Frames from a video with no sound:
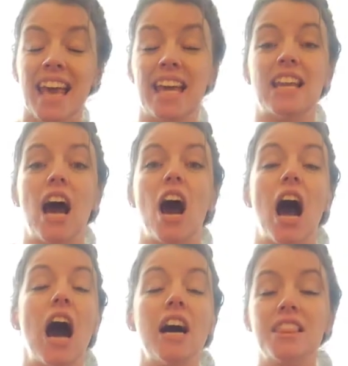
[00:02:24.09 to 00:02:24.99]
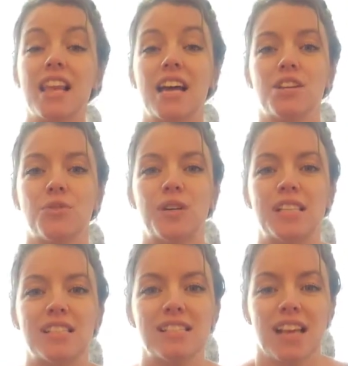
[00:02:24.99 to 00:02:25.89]
And on that
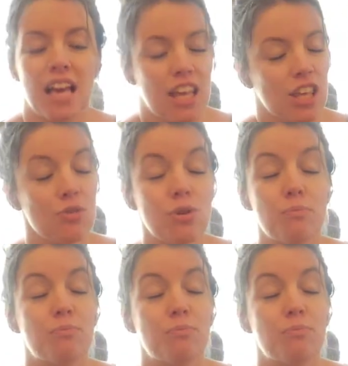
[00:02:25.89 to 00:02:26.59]
quiz, you will